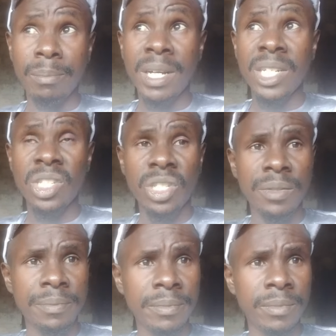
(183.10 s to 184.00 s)
March,
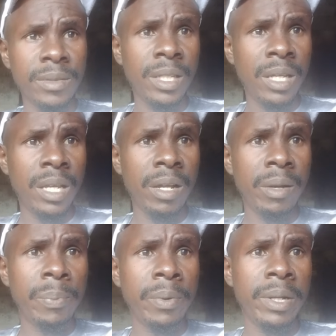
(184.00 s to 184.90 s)

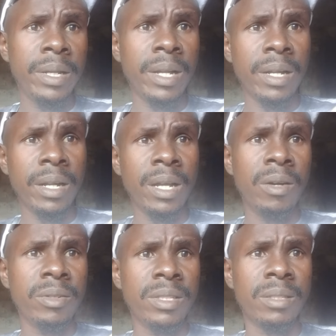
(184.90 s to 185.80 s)
April, and
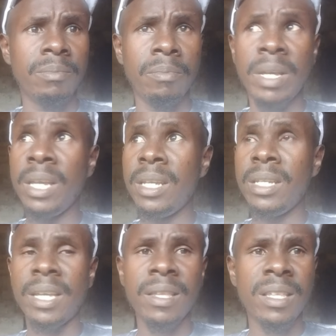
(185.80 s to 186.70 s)
now it's
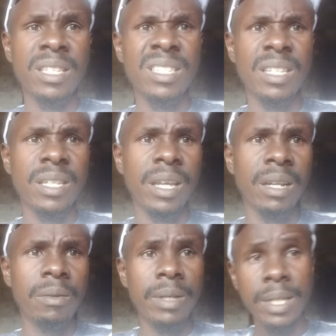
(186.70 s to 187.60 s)
May. I think this is the
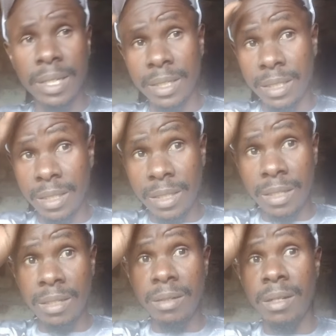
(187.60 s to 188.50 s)
second week and it's
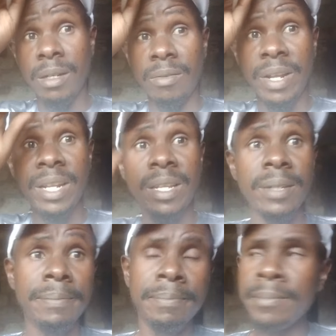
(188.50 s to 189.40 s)
still
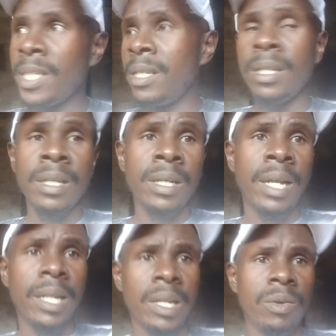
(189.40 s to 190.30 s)
raining.
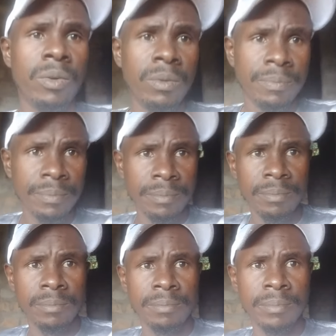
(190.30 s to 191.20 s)
And I know
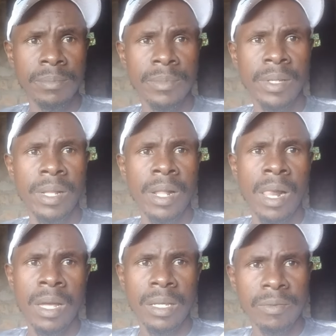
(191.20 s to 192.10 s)

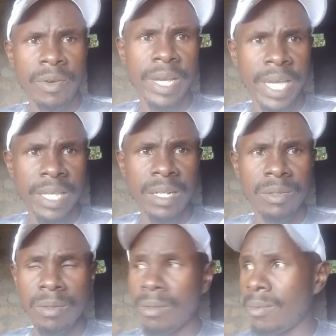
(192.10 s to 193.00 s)
if you are Kenyan,
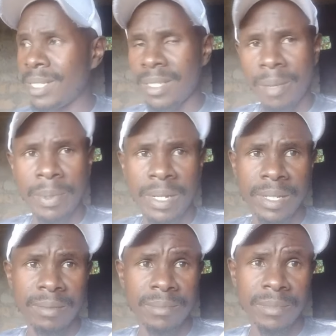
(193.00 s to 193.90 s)
you know what's
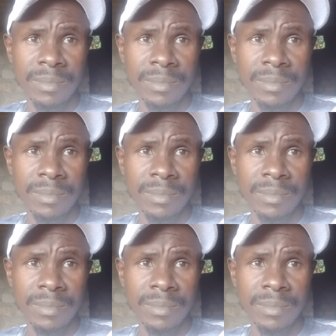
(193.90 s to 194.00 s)
happening.